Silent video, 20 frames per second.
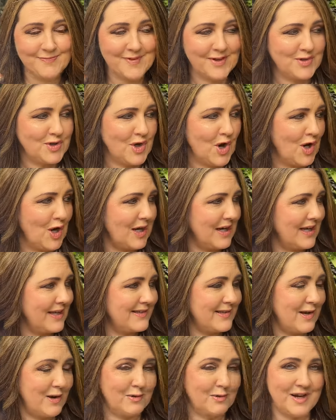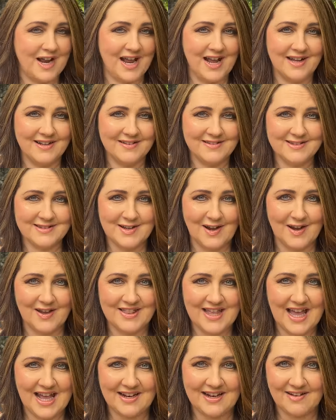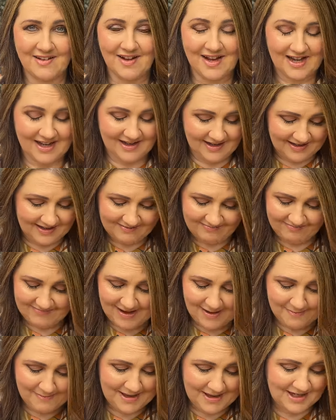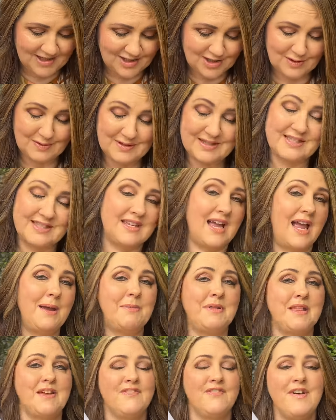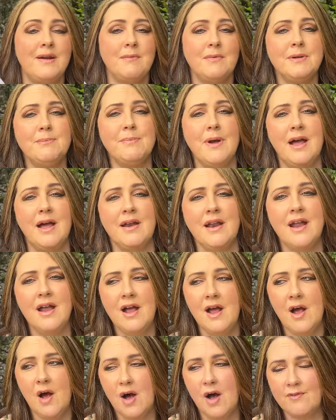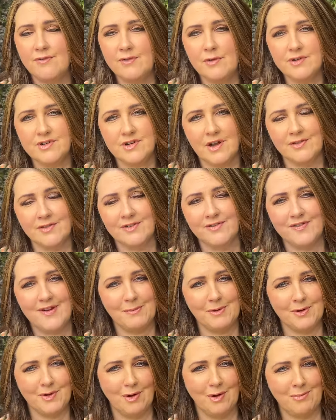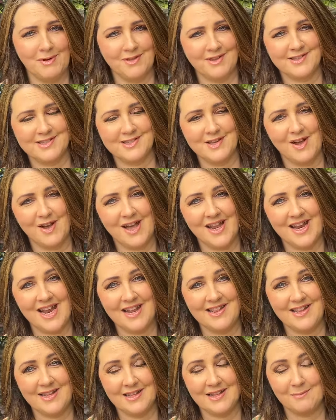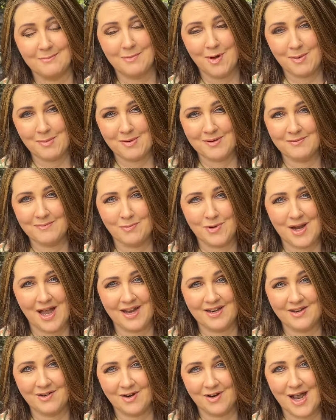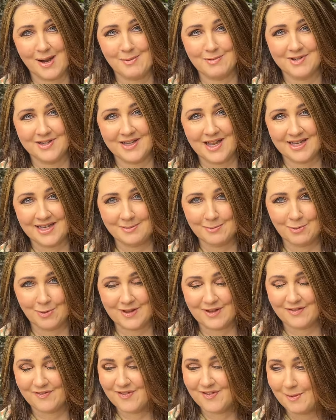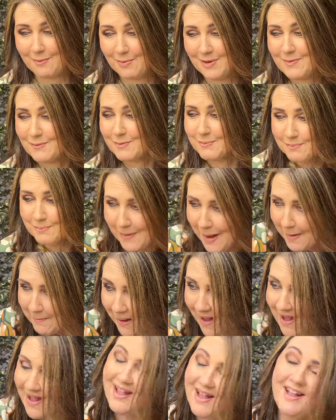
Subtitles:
Totally sold out, so that it managed to escape me, that fabric. But I've looked on the Fabric Godmother site, and at the moment we are not able to get any more of that fabric. Bummer.